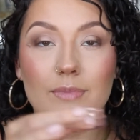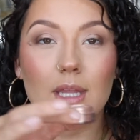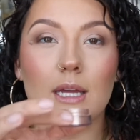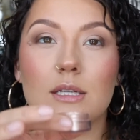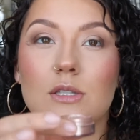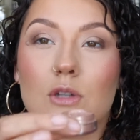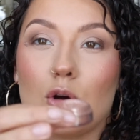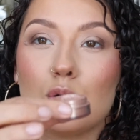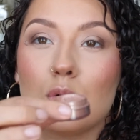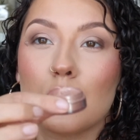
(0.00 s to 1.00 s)
It is
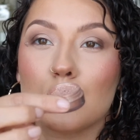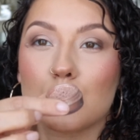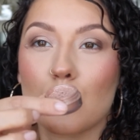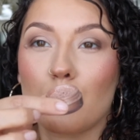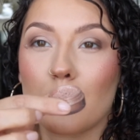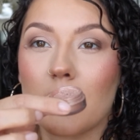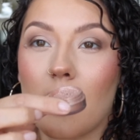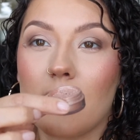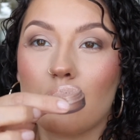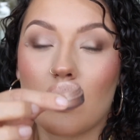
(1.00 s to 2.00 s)
so, so pretty.
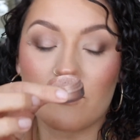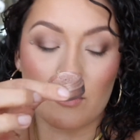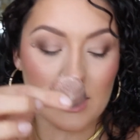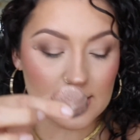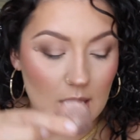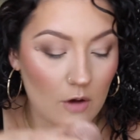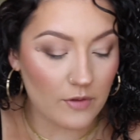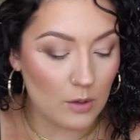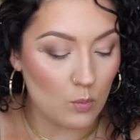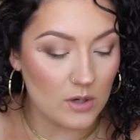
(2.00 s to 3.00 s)
I have one for myself
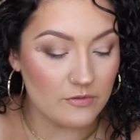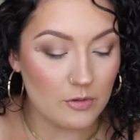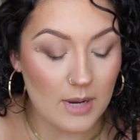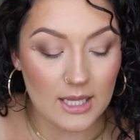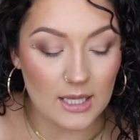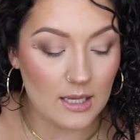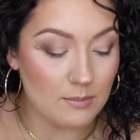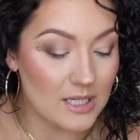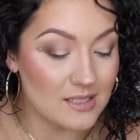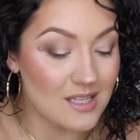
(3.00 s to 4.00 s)
and one for my kit
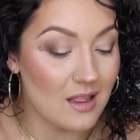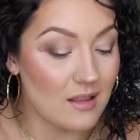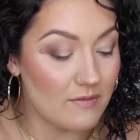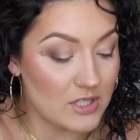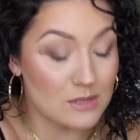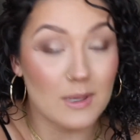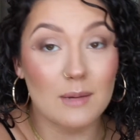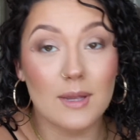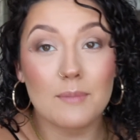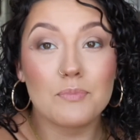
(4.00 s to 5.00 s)
because I love this
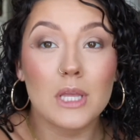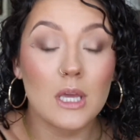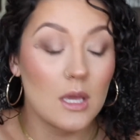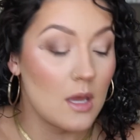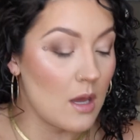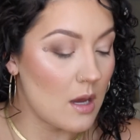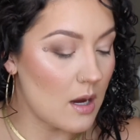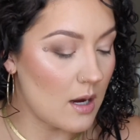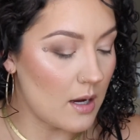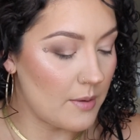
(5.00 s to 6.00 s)
pigment.
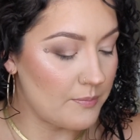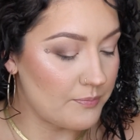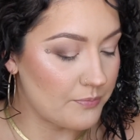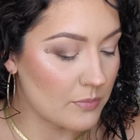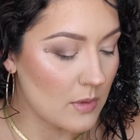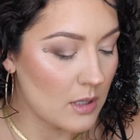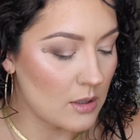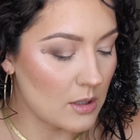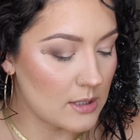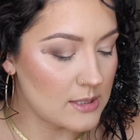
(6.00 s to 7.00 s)
You're
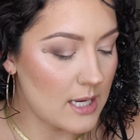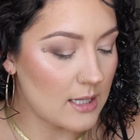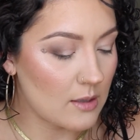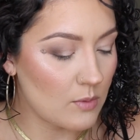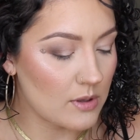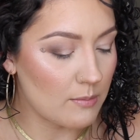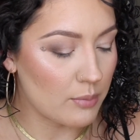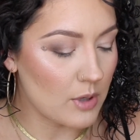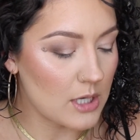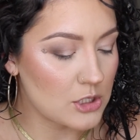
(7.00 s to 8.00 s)
gonna take it with a
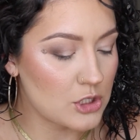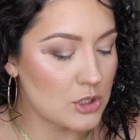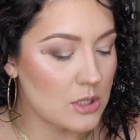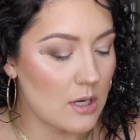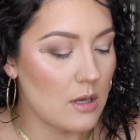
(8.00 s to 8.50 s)
brush.